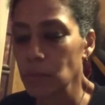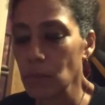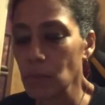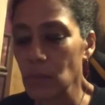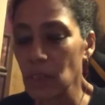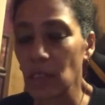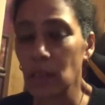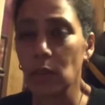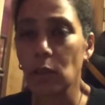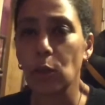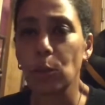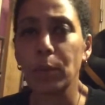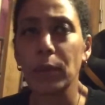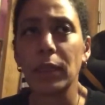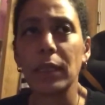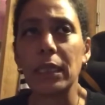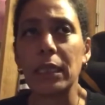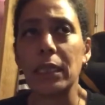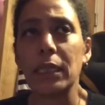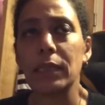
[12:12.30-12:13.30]
a couple
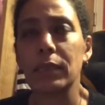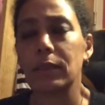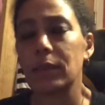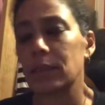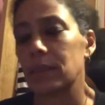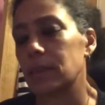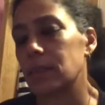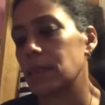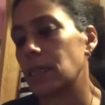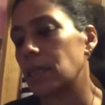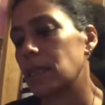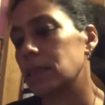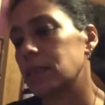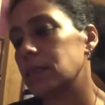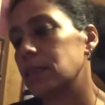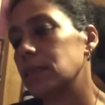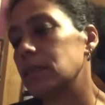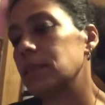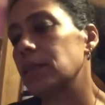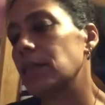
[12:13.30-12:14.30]
of years I
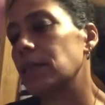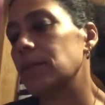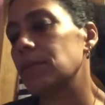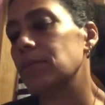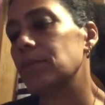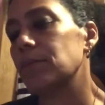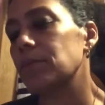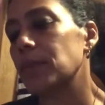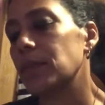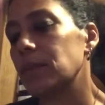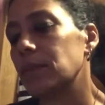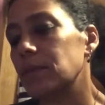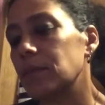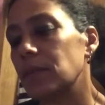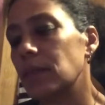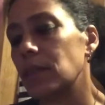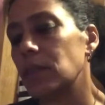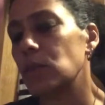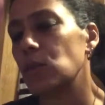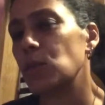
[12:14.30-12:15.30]
started. Then, but
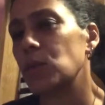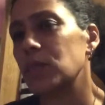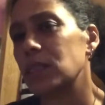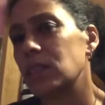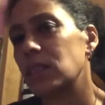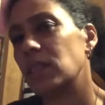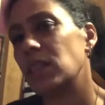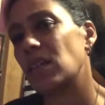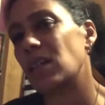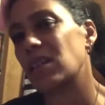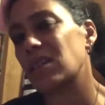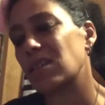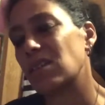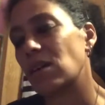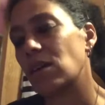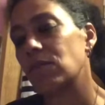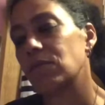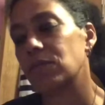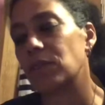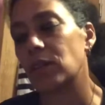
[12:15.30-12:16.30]
I always did it on and
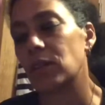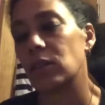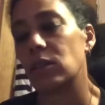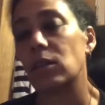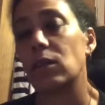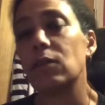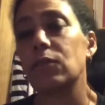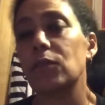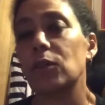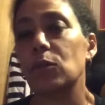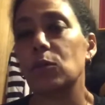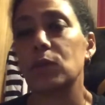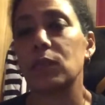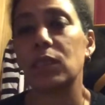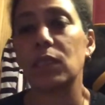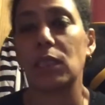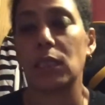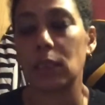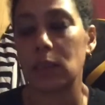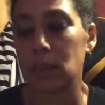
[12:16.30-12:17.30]
off, on and off. I always
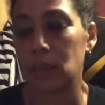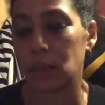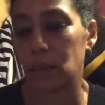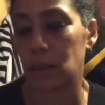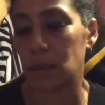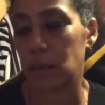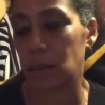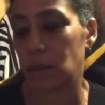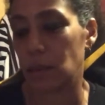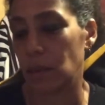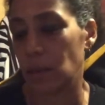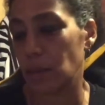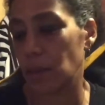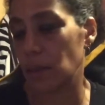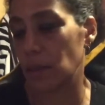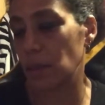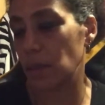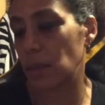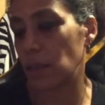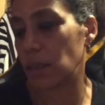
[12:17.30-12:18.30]
knitted, and
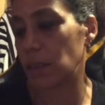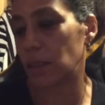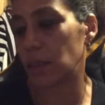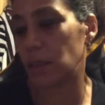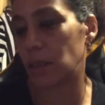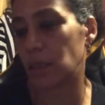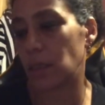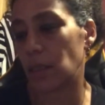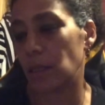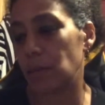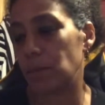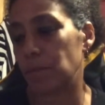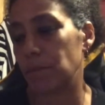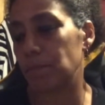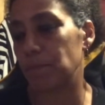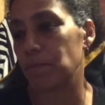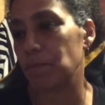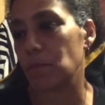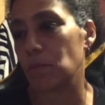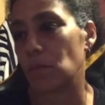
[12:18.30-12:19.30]
I did
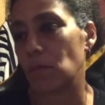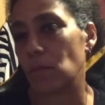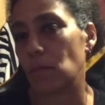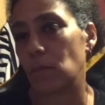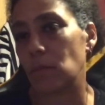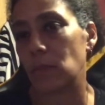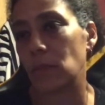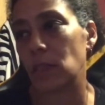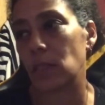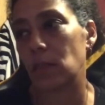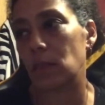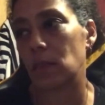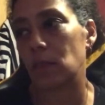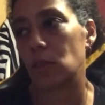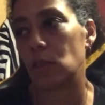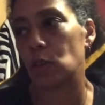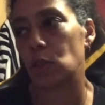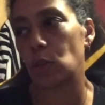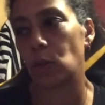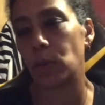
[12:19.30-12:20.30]

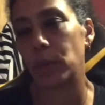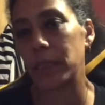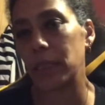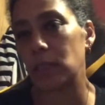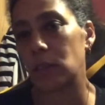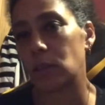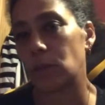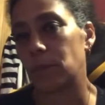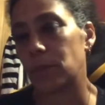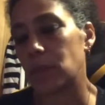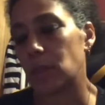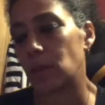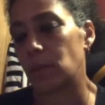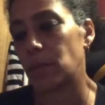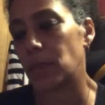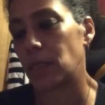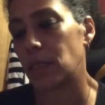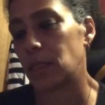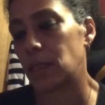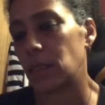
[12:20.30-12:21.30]
sewing sometime.
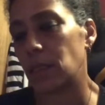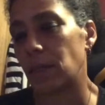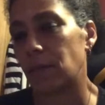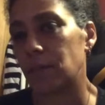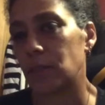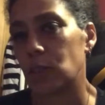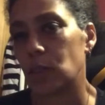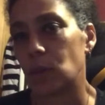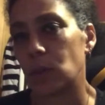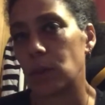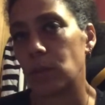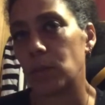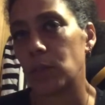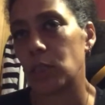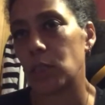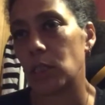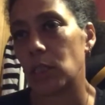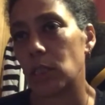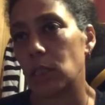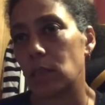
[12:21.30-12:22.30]
I did have a sewing
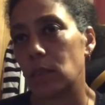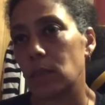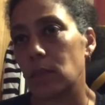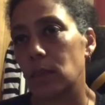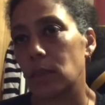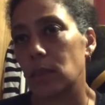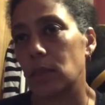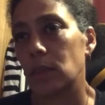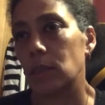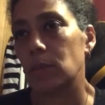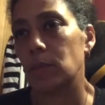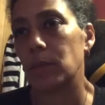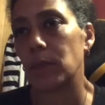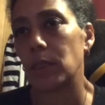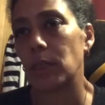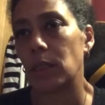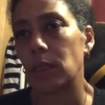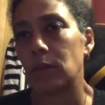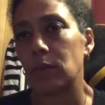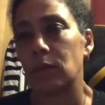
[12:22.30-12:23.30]
machine, but
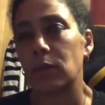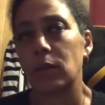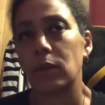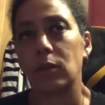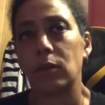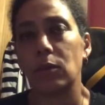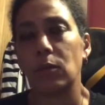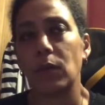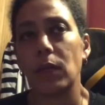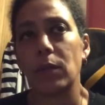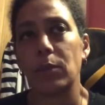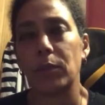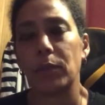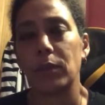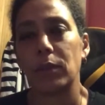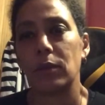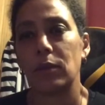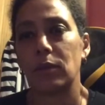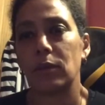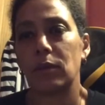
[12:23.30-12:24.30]
that, I don't know what
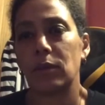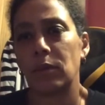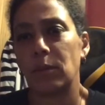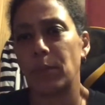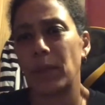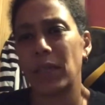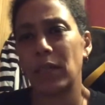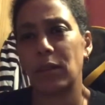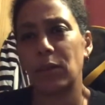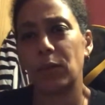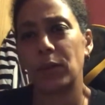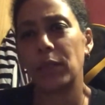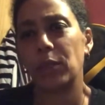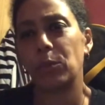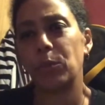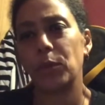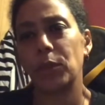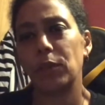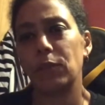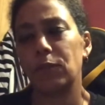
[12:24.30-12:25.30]
happened. The pedal where you
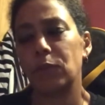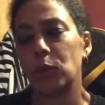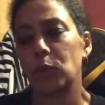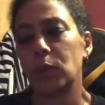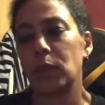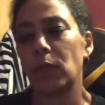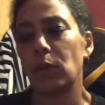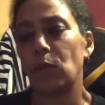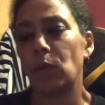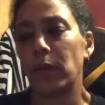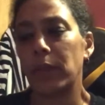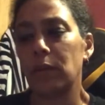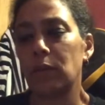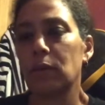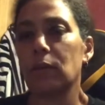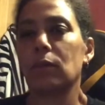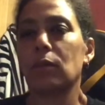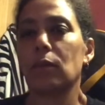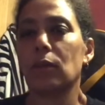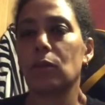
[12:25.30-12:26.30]
put your foot, that
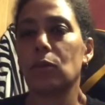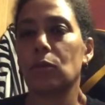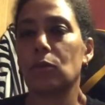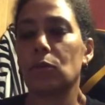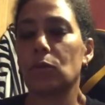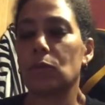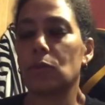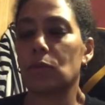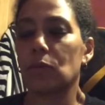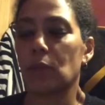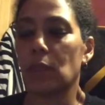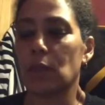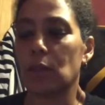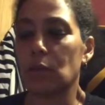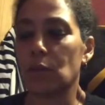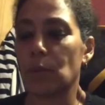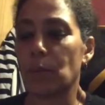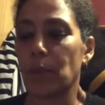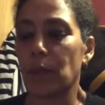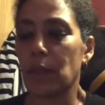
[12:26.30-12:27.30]
went, and I couldn't get it
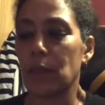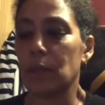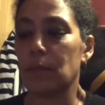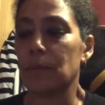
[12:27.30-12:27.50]
repaired.